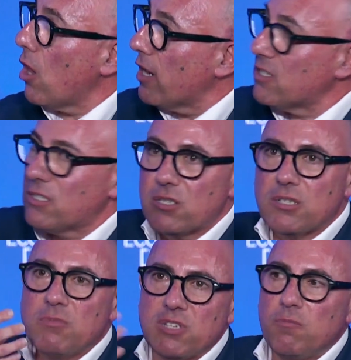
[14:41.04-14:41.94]

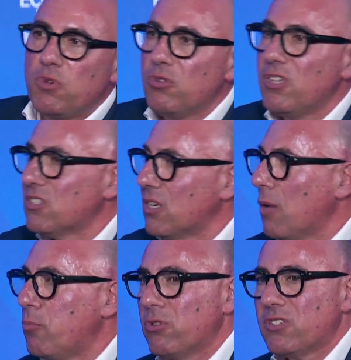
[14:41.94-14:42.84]
systems in buildings and
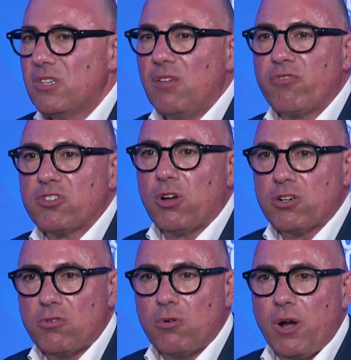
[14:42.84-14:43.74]
airports and
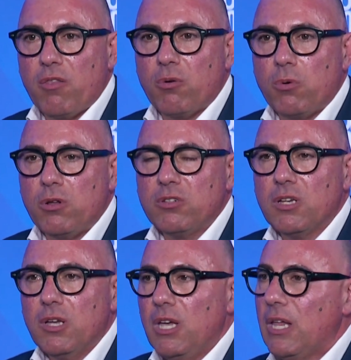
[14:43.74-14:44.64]
infrastructure around the world
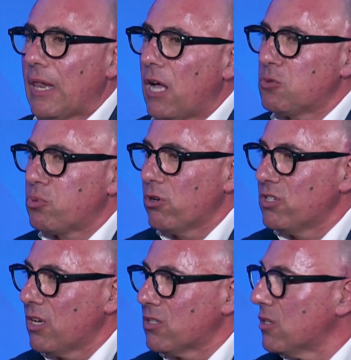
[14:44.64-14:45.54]
in large
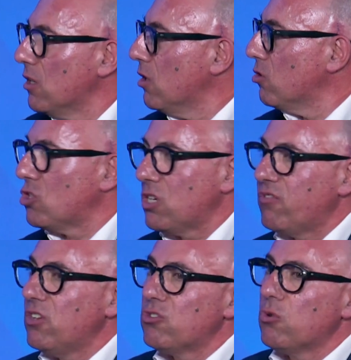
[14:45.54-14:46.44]
projects, to
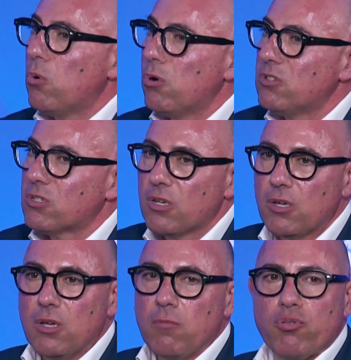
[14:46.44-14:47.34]
shifting towards
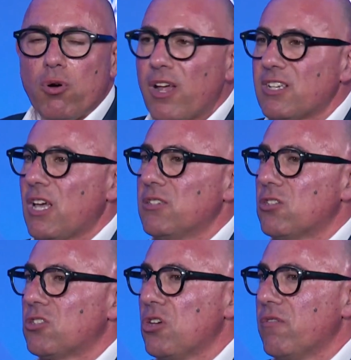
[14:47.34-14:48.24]
products as a
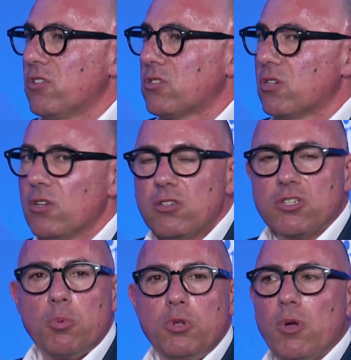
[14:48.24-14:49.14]
service.
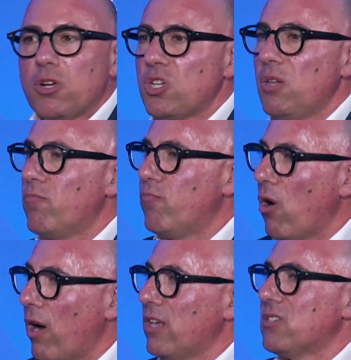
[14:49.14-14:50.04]
So when you actually
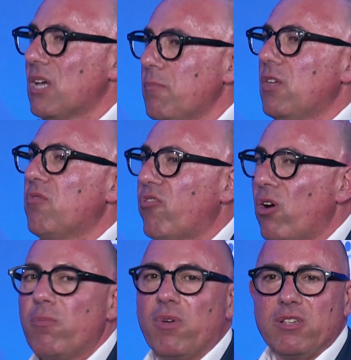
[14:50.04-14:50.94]
buy something
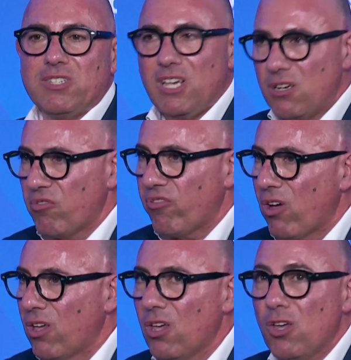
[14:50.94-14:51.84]
from
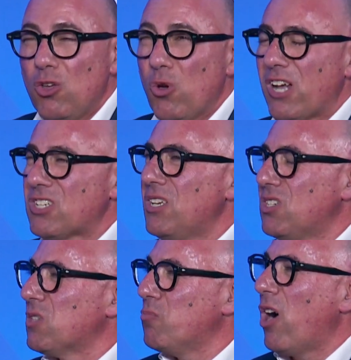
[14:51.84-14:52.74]
Signify, you actually
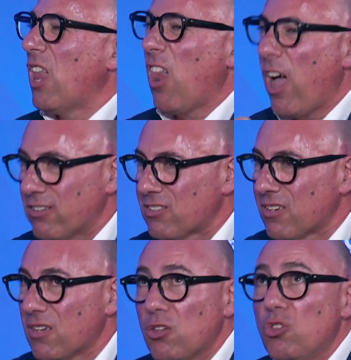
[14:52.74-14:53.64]
just buy light.
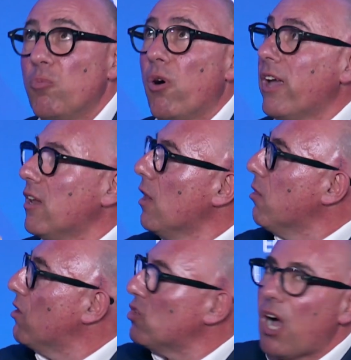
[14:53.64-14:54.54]
You buy
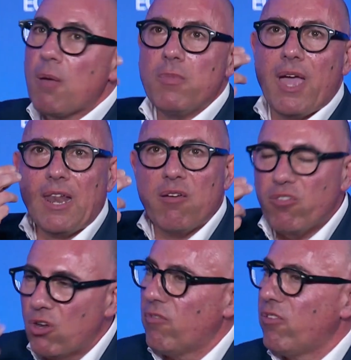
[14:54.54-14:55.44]
the time and
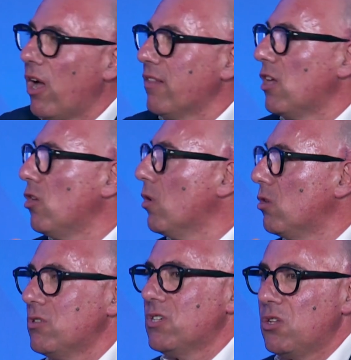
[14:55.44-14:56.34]
effort of light that you are
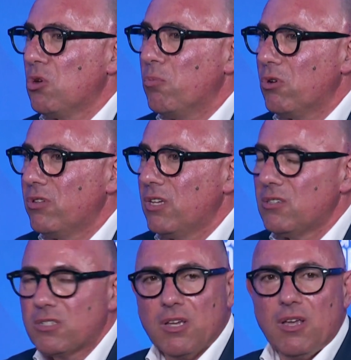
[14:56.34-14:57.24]
using in your
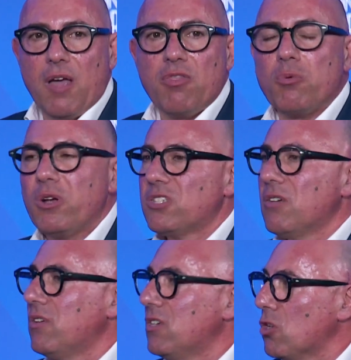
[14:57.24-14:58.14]
buildings, and the rest
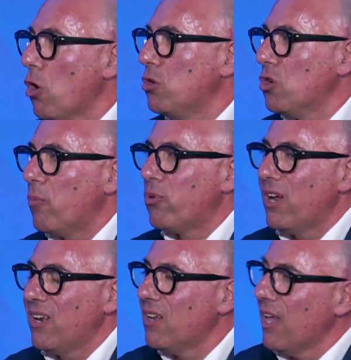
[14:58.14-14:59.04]
of it is owned and
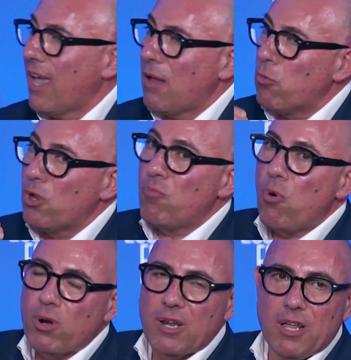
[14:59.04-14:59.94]
operated, and more
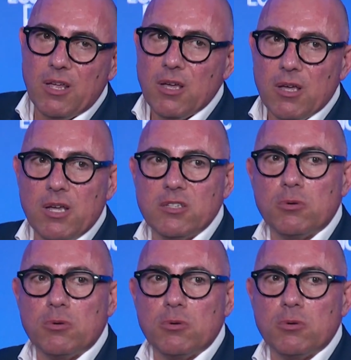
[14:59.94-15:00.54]
importantly, is the